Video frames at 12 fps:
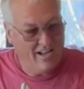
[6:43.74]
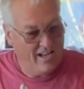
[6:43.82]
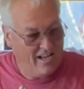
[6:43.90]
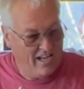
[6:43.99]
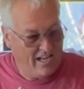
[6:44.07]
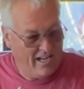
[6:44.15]

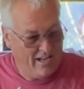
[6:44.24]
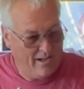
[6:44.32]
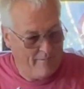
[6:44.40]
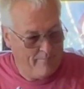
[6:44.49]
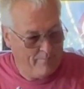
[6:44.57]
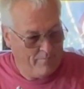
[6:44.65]

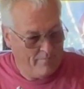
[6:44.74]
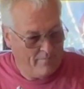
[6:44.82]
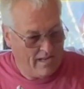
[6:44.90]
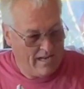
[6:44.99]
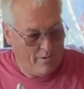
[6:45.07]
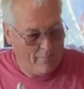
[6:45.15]

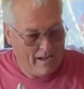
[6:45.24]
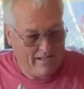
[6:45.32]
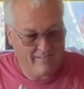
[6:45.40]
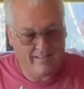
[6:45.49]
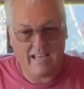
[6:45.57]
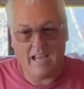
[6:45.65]
I'll
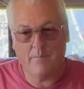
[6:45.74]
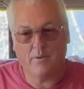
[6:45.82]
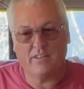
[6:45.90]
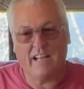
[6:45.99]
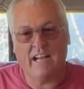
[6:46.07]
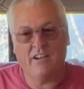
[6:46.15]
pass the cable
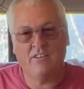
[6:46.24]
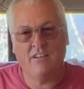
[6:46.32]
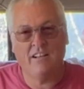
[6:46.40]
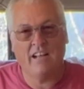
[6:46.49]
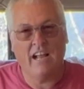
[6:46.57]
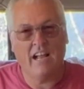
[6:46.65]
down.
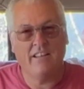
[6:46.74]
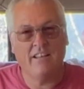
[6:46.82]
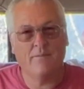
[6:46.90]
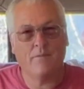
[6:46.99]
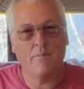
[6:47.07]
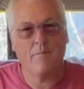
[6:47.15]
And then
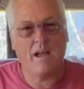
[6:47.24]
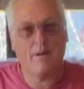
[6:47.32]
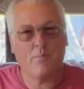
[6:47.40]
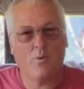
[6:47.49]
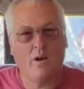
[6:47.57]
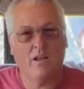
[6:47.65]
from that
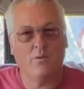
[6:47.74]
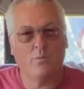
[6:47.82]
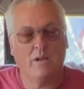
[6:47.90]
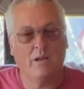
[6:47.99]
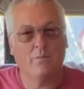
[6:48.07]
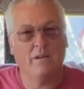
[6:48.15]
point,
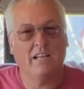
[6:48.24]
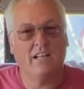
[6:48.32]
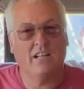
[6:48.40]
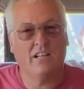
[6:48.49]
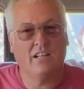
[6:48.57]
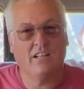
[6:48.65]
we
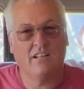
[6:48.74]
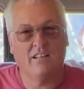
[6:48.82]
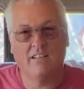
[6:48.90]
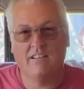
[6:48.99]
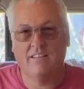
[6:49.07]
will,